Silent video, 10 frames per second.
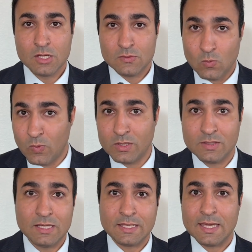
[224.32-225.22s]
When
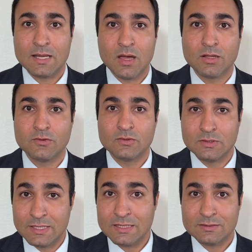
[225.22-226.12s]
they cannot
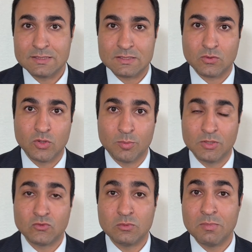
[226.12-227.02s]
get these equipment
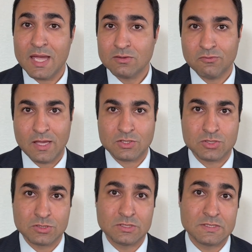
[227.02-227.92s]
to
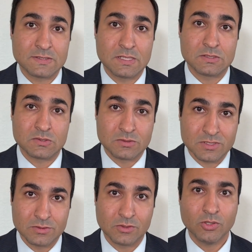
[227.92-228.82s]
manufacture these sensors and
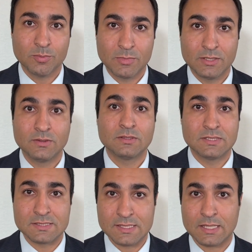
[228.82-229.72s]
equipment, the
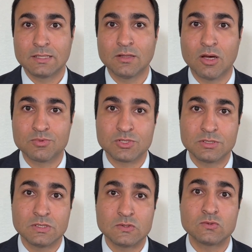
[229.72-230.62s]
second option
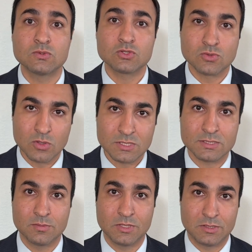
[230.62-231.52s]
is to source
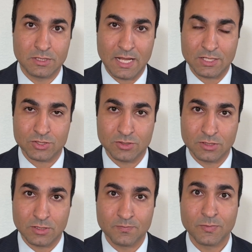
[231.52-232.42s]
them internationally.
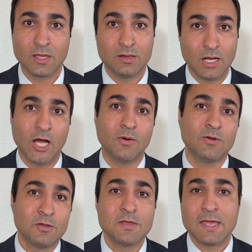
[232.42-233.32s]
Now,
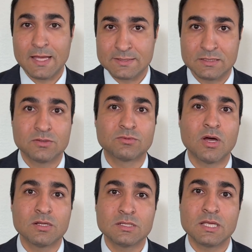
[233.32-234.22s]
as an
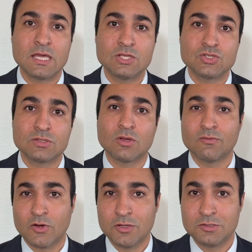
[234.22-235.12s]
Iranian agent of
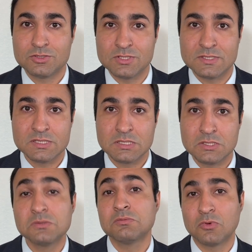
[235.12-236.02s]

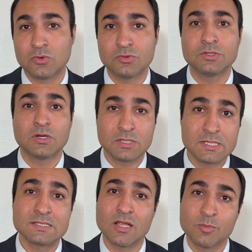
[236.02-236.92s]
IRGC or
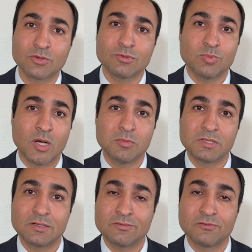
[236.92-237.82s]
Islamic Republic
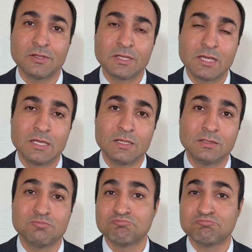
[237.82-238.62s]
affiliated